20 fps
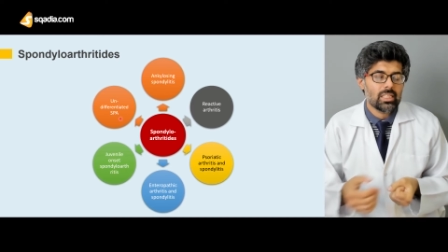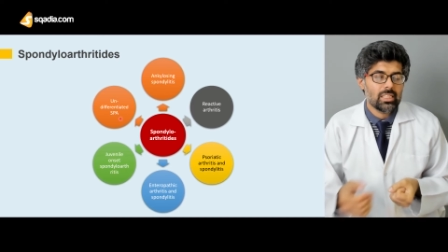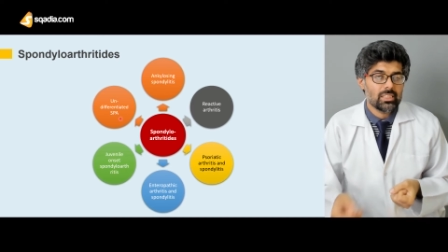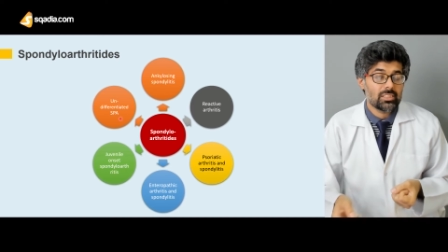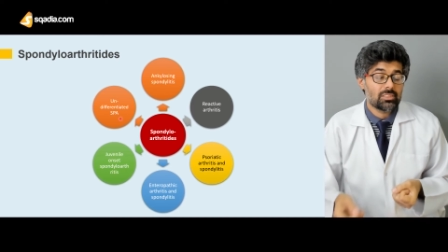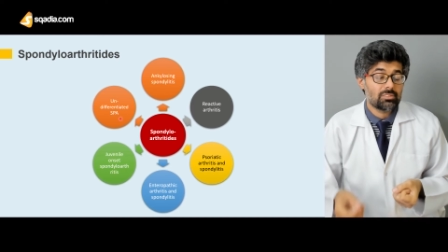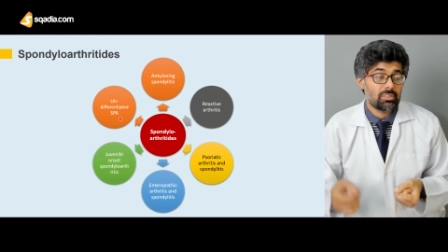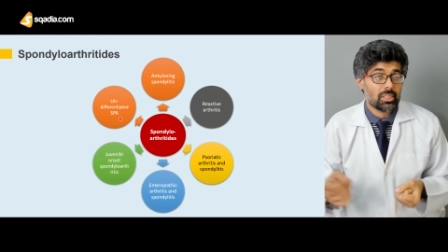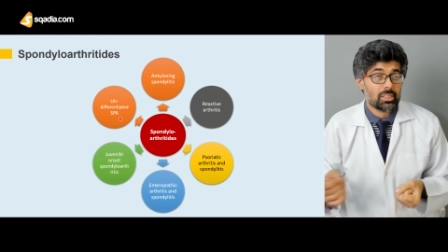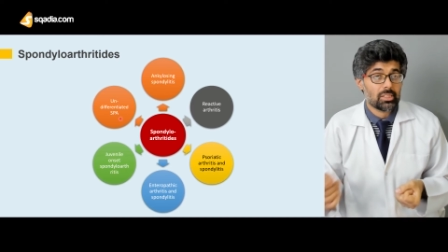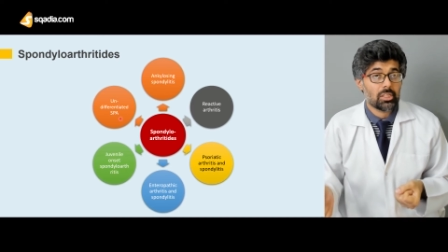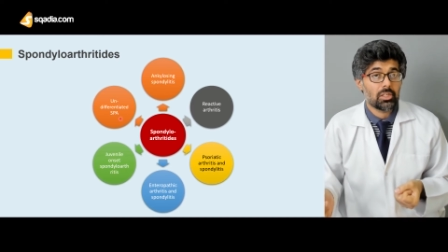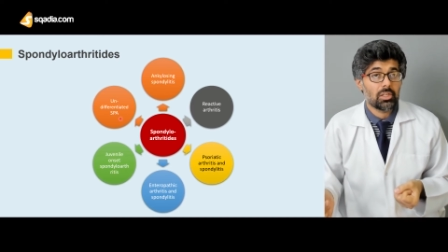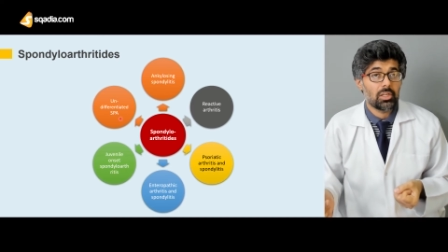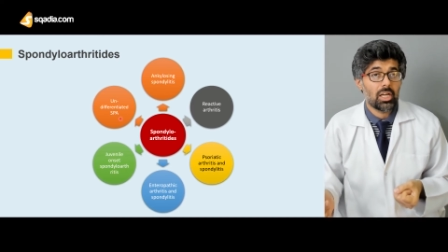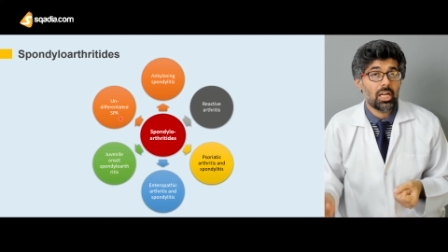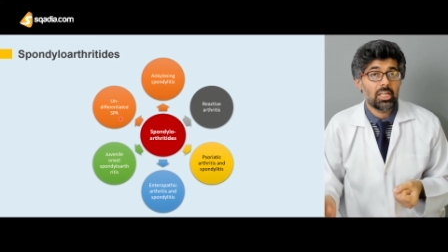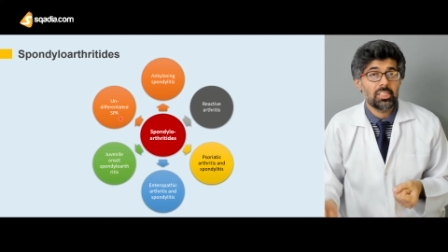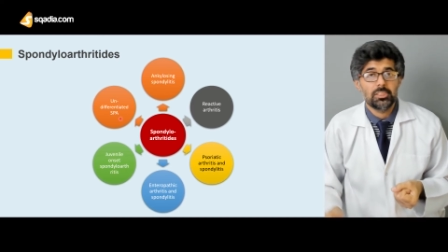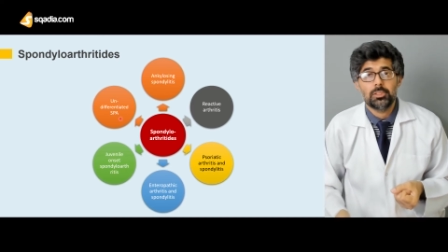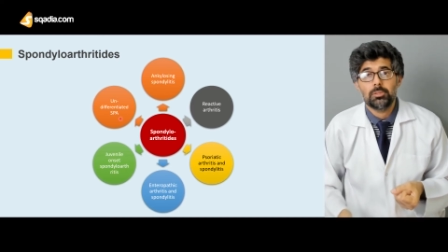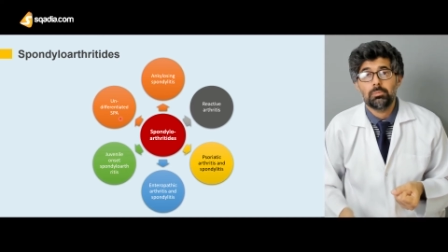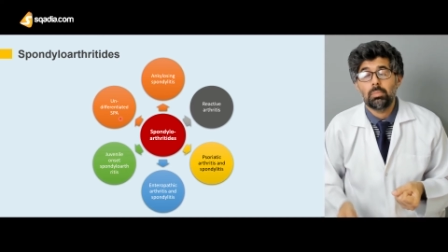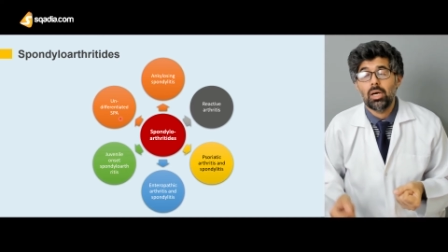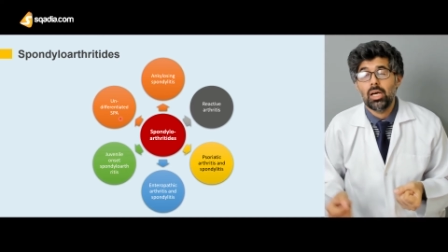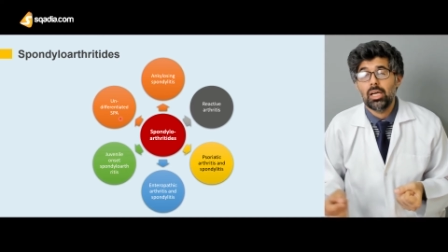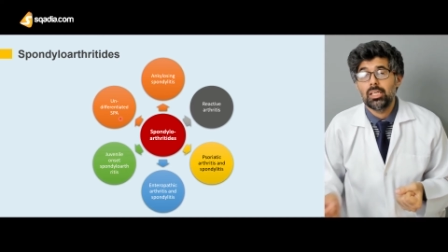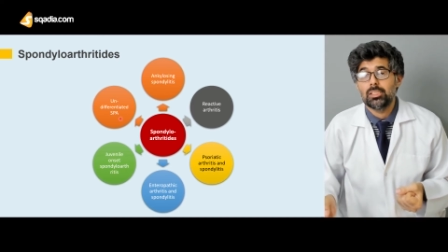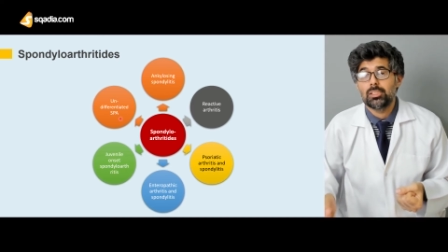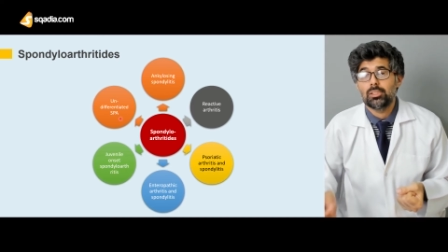is recognized
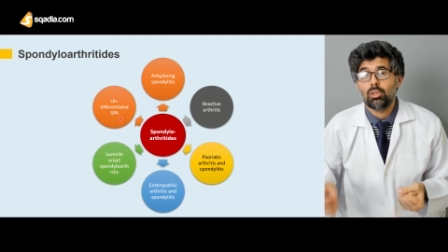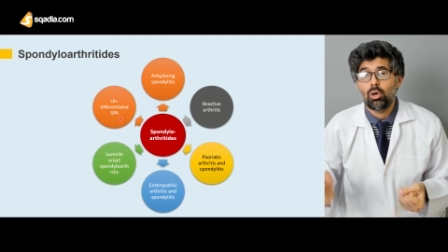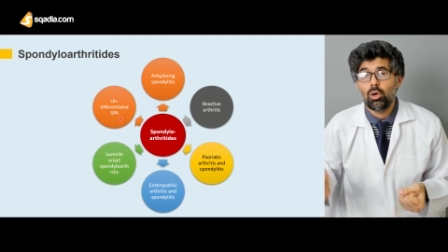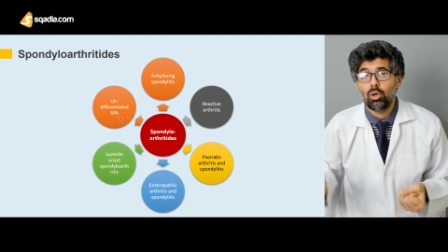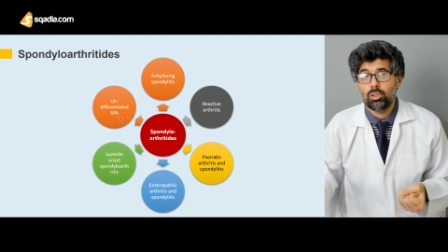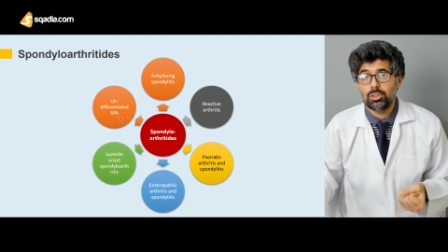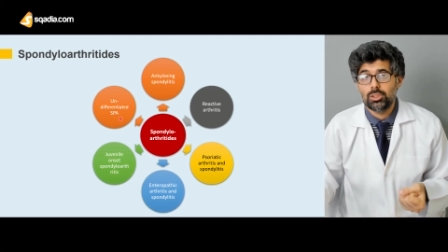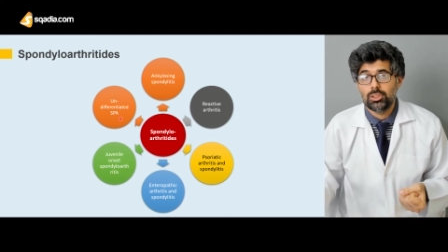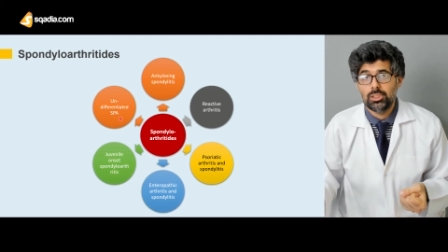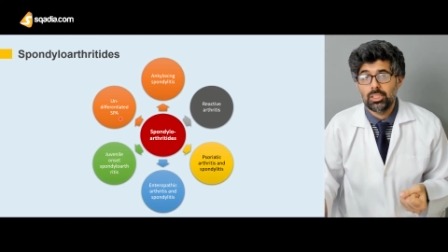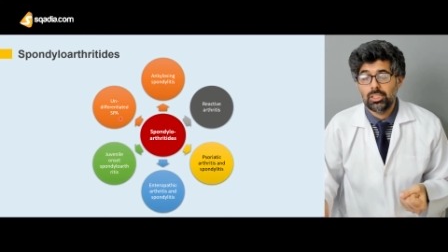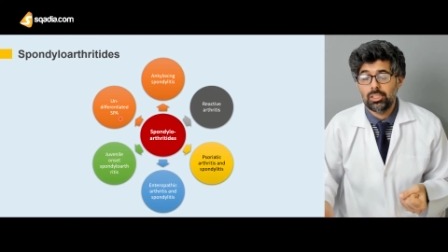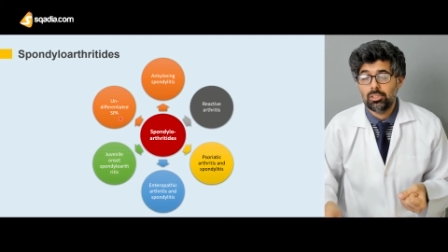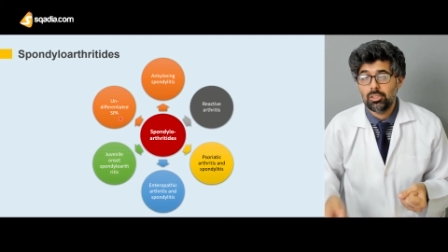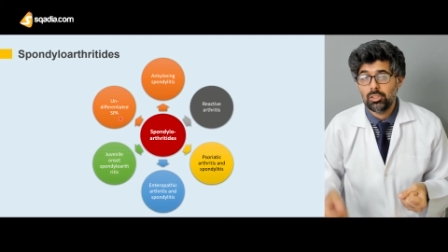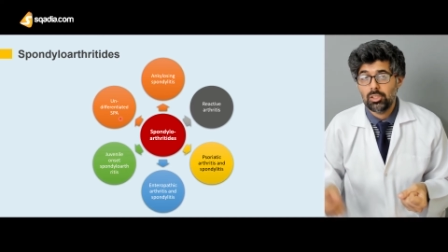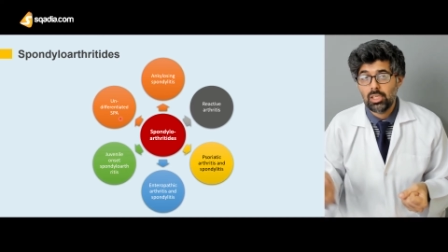by its onset,